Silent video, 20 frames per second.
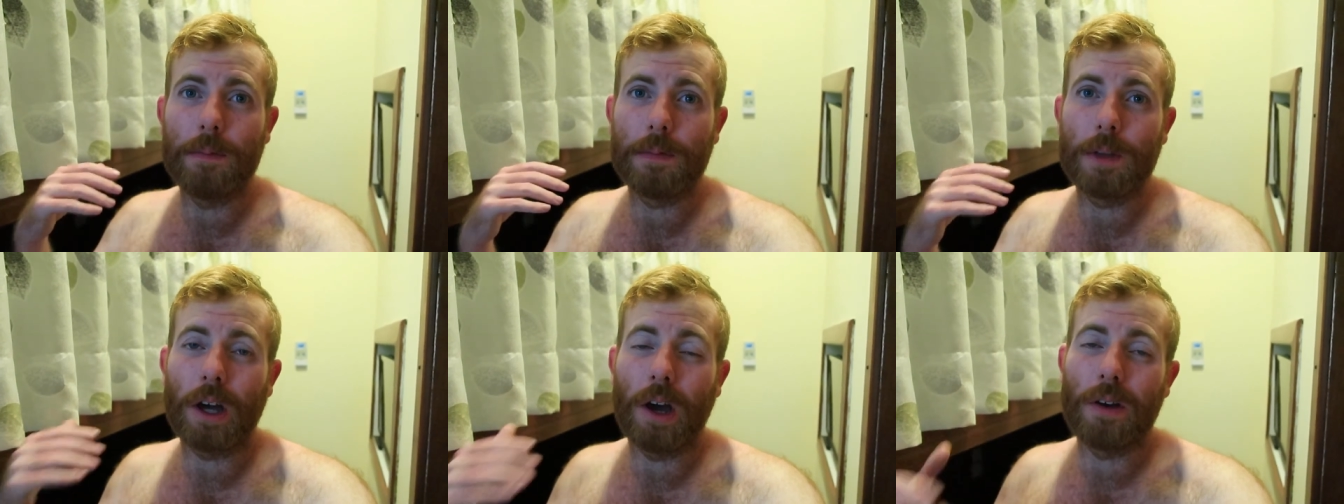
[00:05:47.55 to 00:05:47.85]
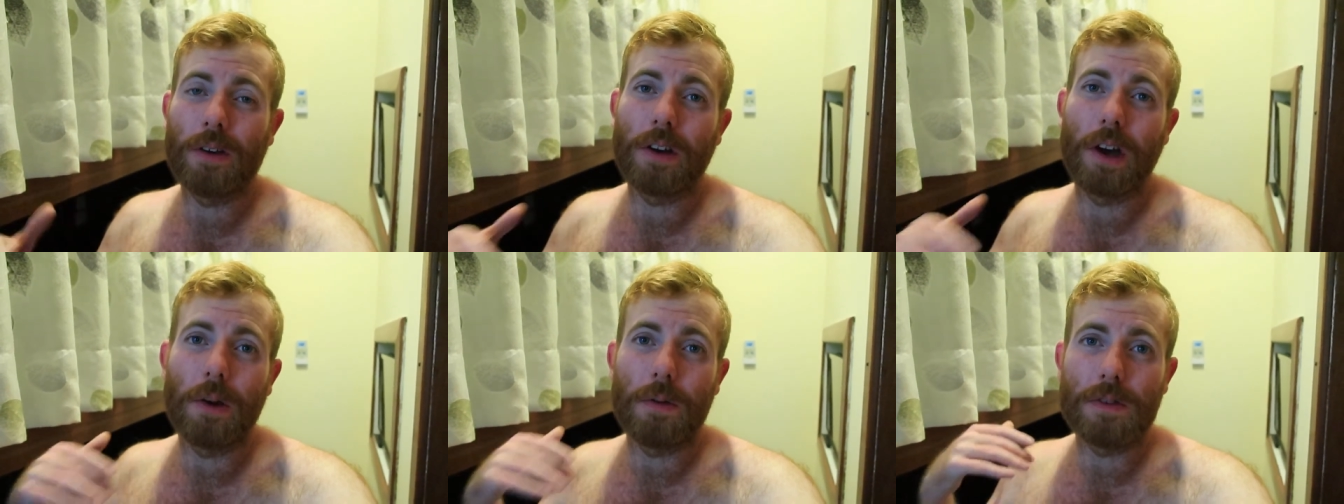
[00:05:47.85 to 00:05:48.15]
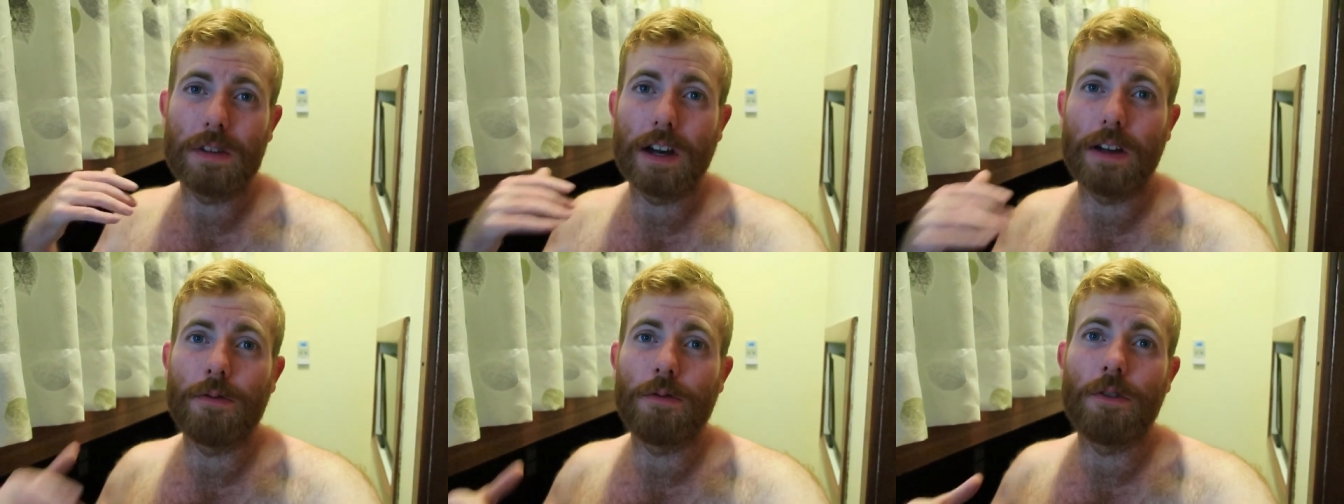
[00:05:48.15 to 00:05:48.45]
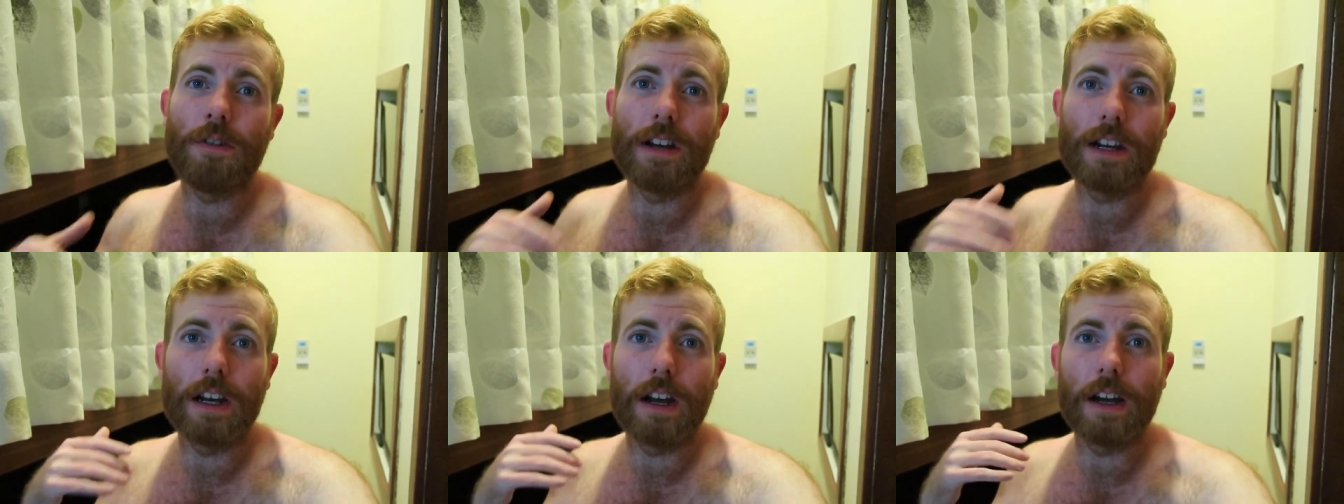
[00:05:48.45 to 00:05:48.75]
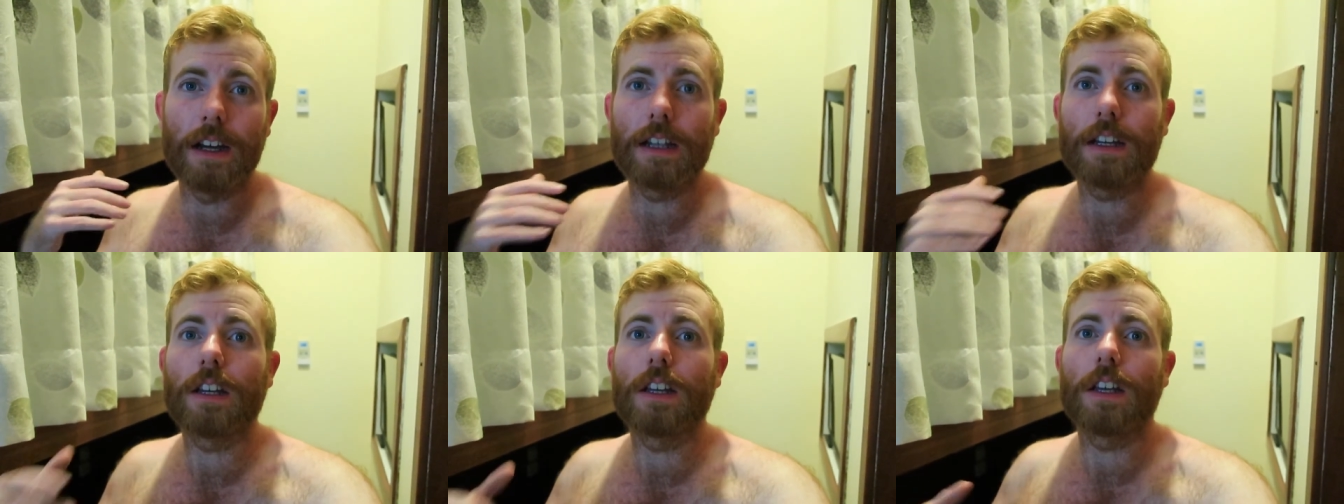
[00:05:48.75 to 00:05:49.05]
Coco was like really
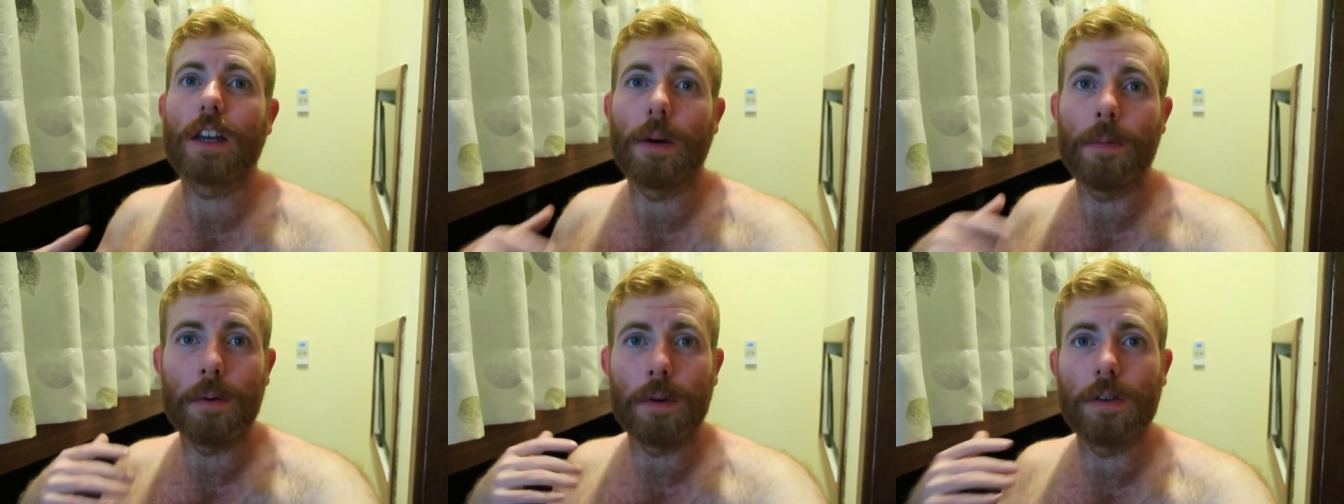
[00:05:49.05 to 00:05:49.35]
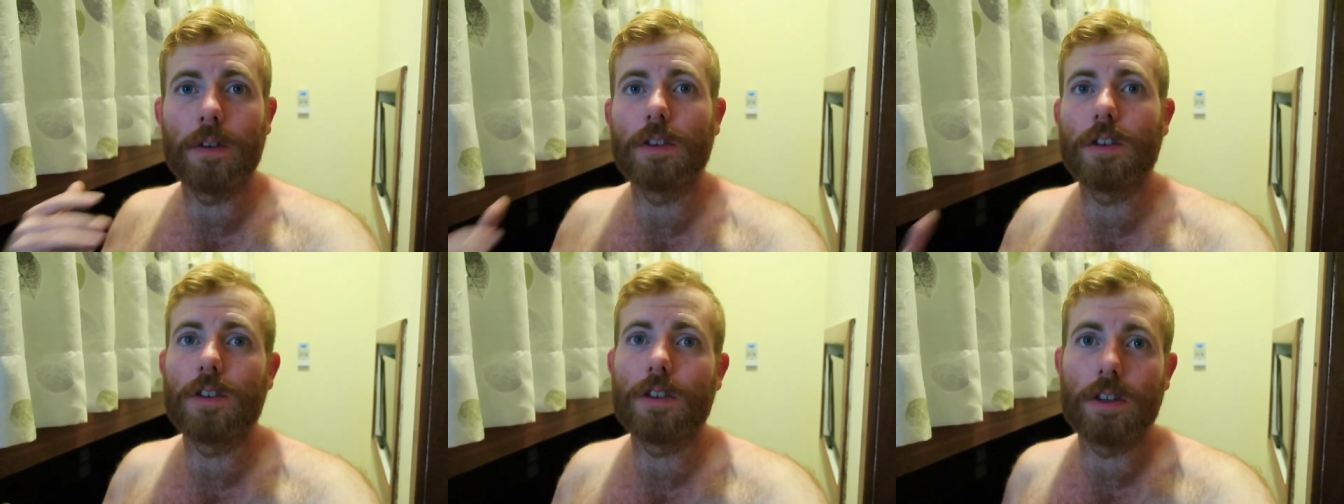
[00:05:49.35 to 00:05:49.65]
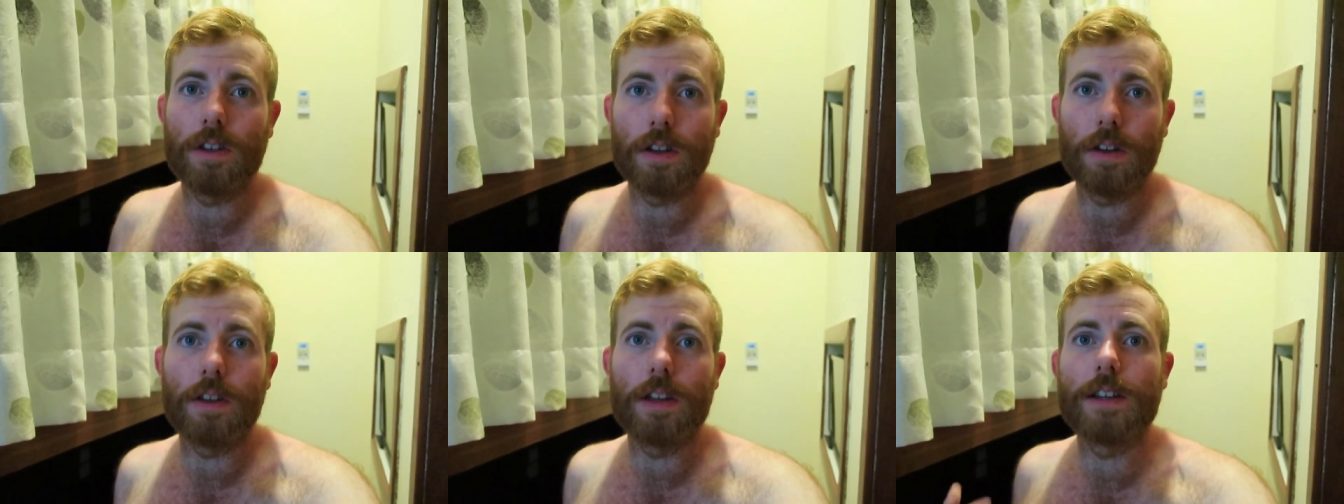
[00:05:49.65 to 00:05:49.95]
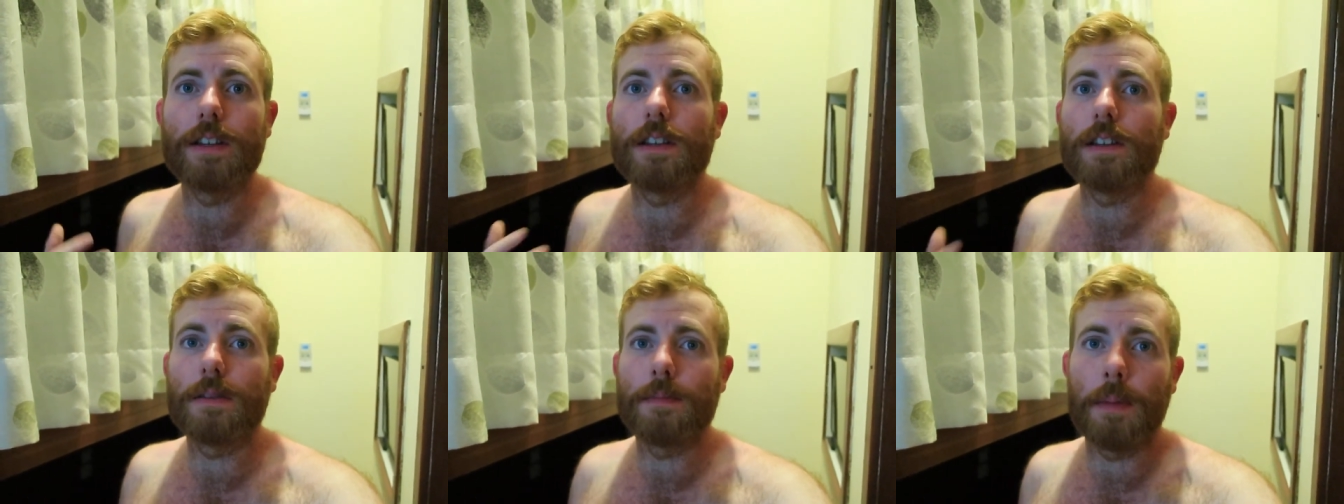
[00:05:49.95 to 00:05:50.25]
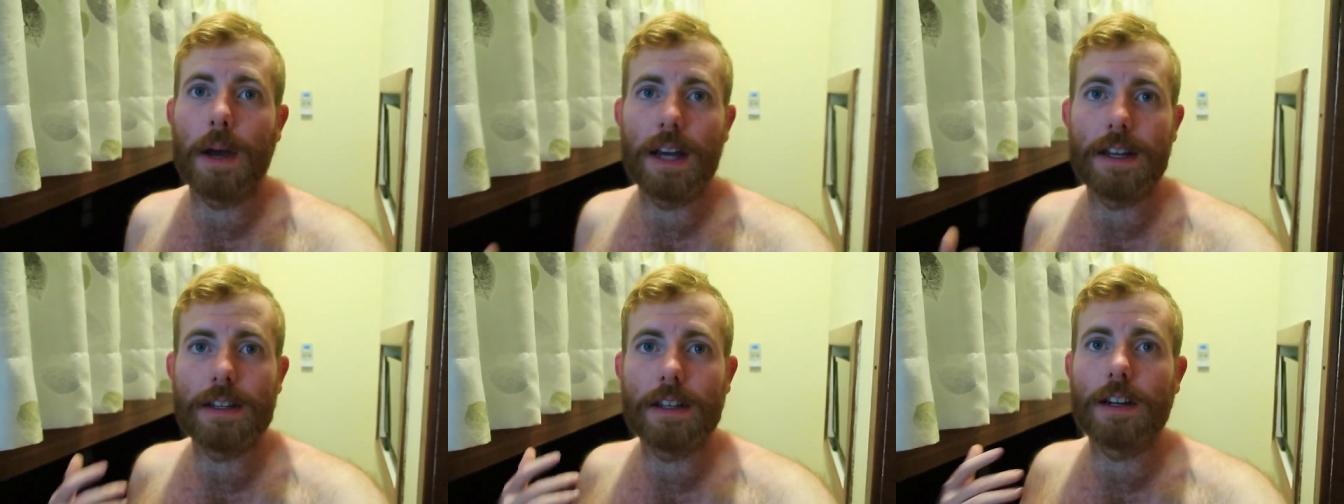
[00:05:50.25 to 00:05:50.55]
like, come on, you should do this, it's
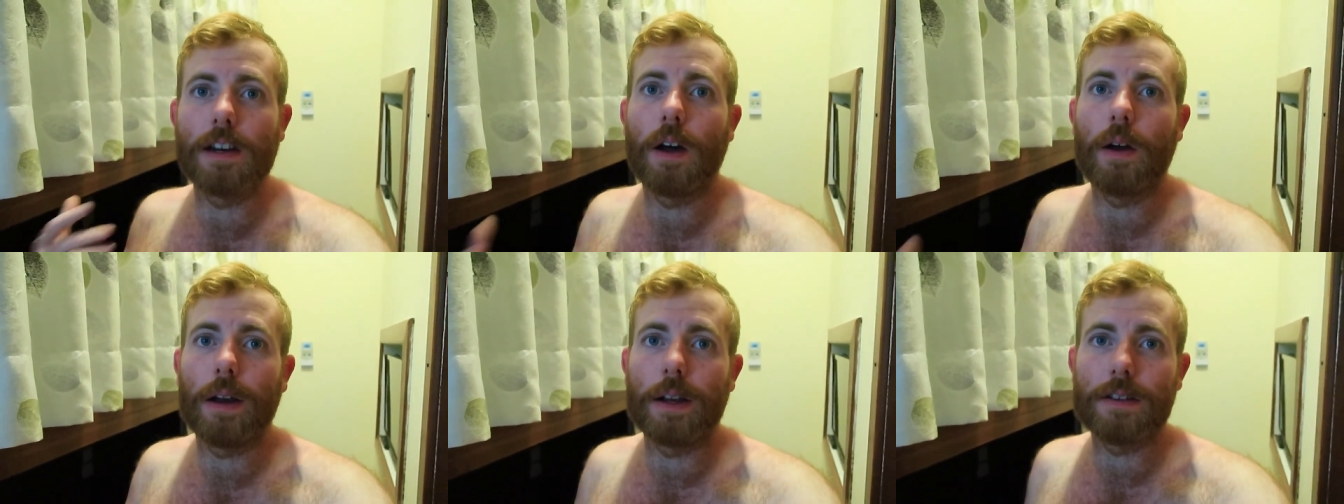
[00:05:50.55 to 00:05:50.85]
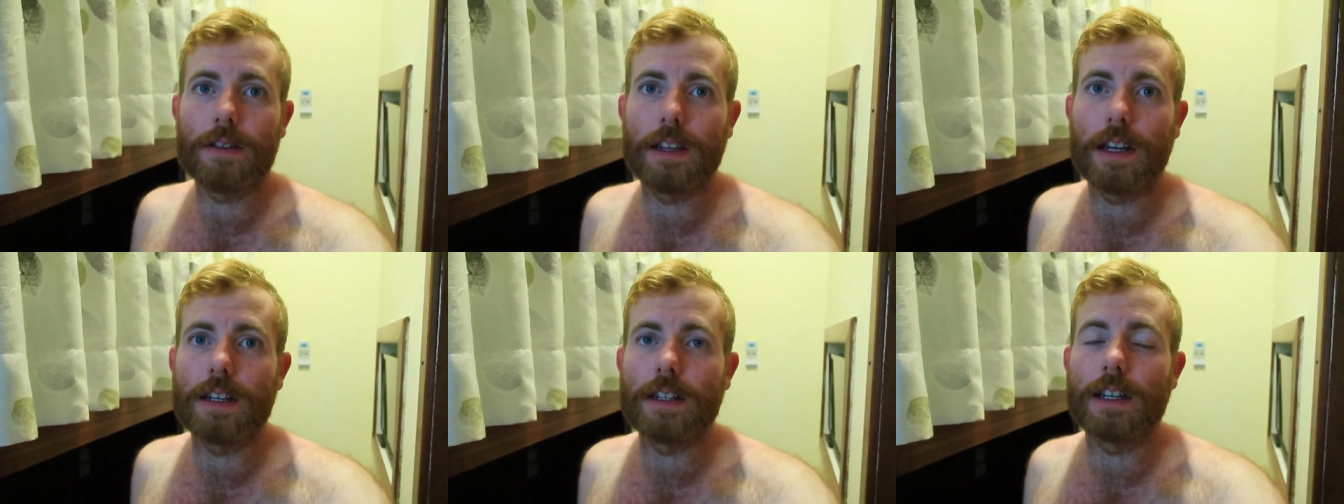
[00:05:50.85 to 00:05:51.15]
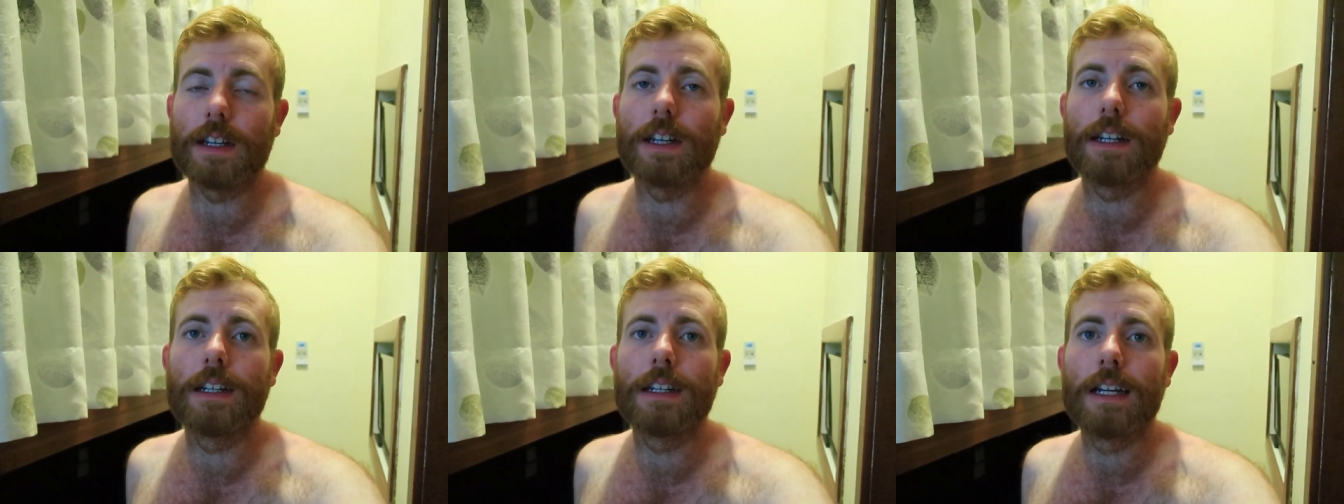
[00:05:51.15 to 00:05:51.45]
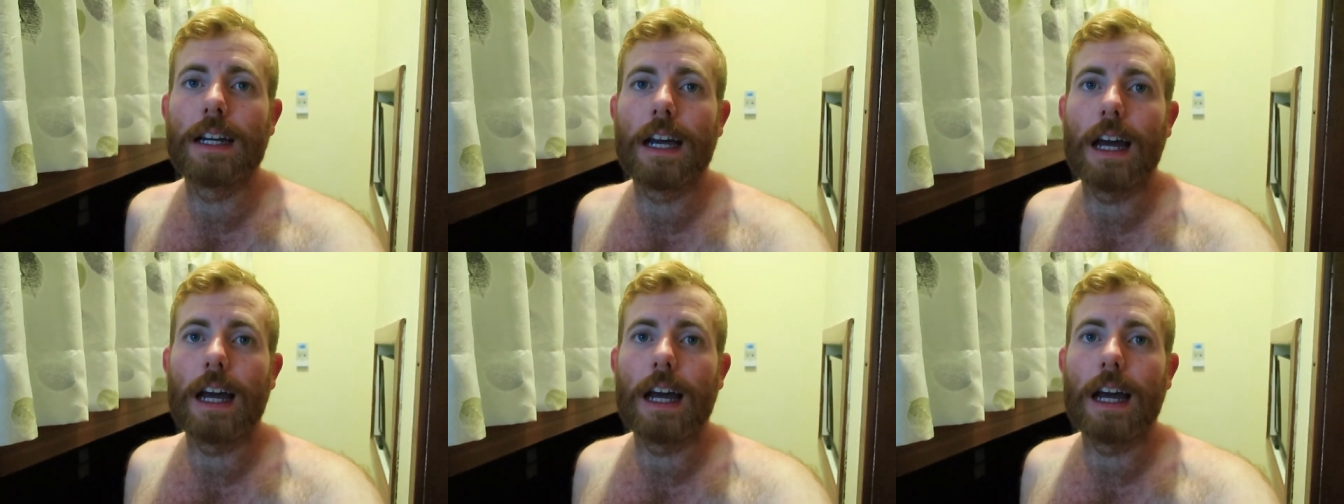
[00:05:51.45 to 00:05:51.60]
amazing, no one else does it.